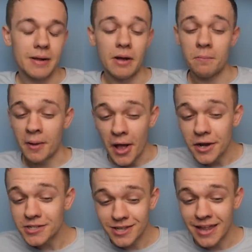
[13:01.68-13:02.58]

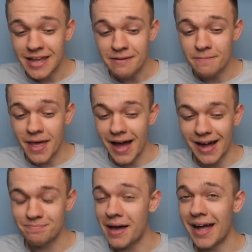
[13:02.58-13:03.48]
Ali
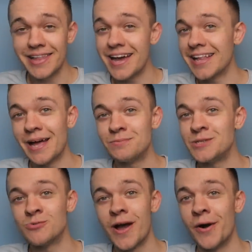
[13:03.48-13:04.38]

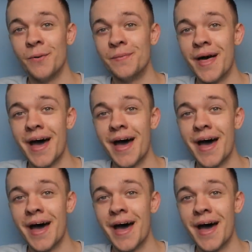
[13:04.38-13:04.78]
Alhabsi's right up